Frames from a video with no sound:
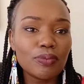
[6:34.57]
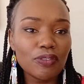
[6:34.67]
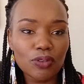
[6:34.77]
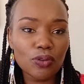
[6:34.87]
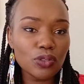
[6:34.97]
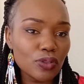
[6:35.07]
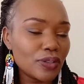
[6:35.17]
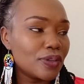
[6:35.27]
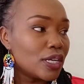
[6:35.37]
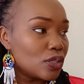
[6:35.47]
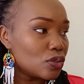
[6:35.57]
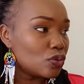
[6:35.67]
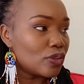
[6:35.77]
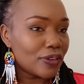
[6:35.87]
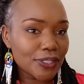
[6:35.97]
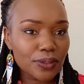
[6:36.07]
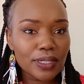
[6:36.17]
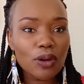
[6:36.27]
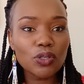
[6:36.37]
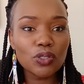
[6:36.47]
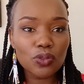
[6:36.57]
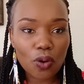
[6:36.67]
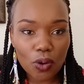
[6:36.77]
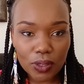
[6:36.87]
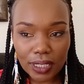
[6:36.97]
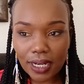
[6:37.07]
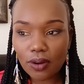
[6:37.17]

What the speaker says: If you go to the restaurant, how do you order?